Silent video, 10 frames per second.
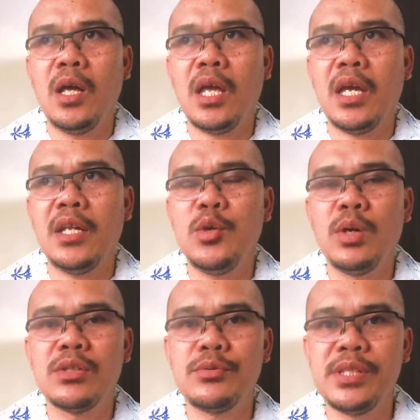and you
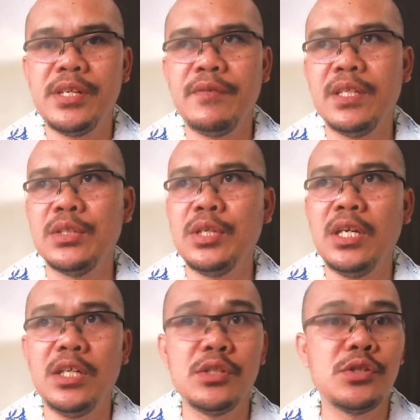want to receive it
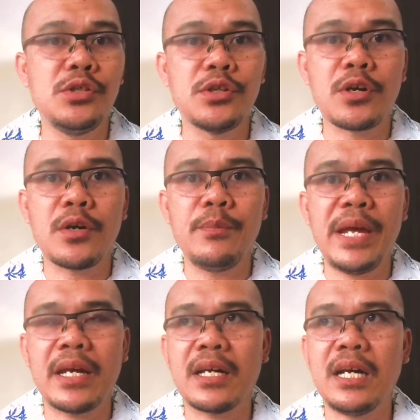into your
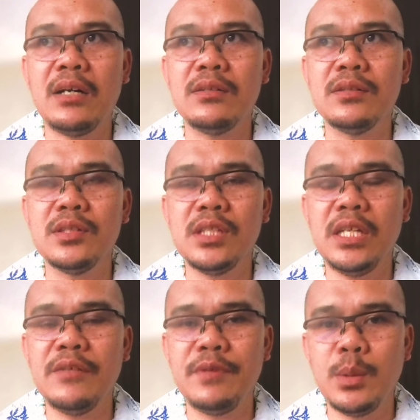bank account
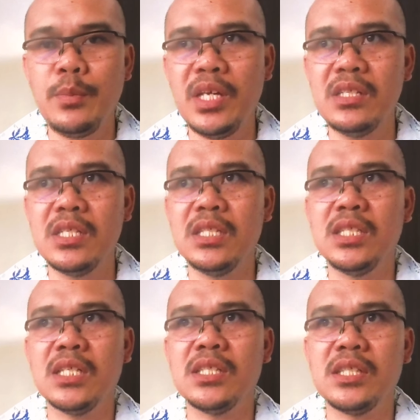in the Philippines and
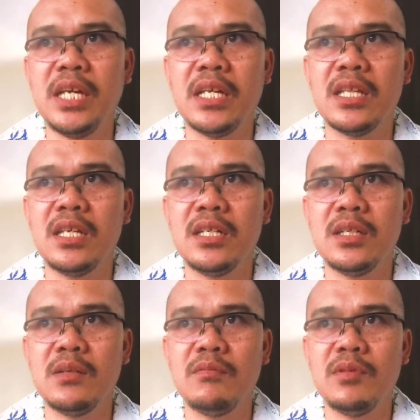just take
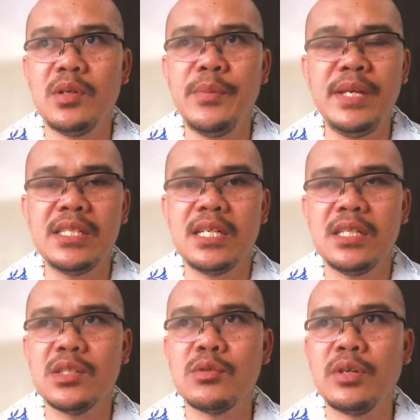the
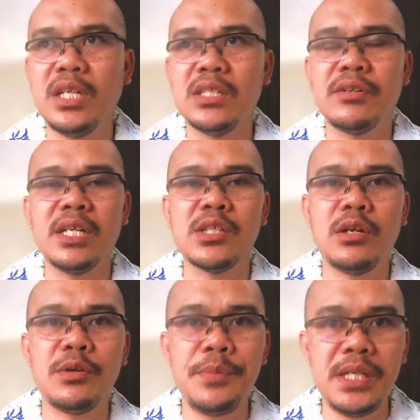remittance or
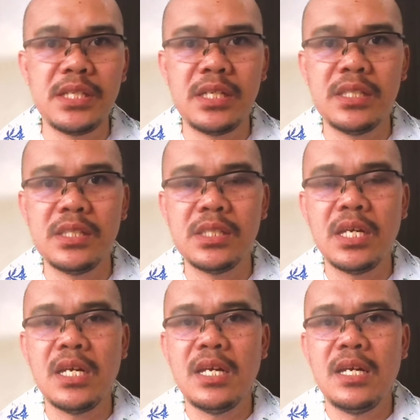international remittance
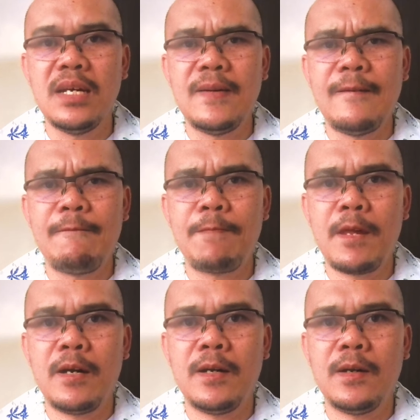
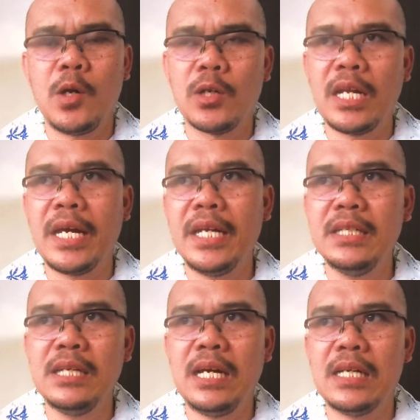online
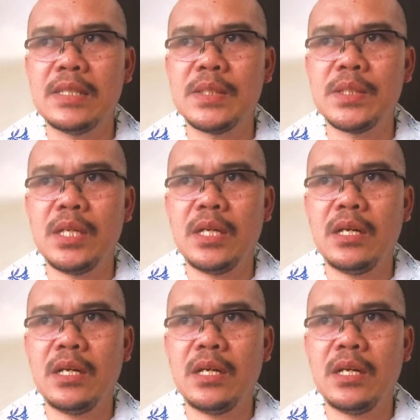as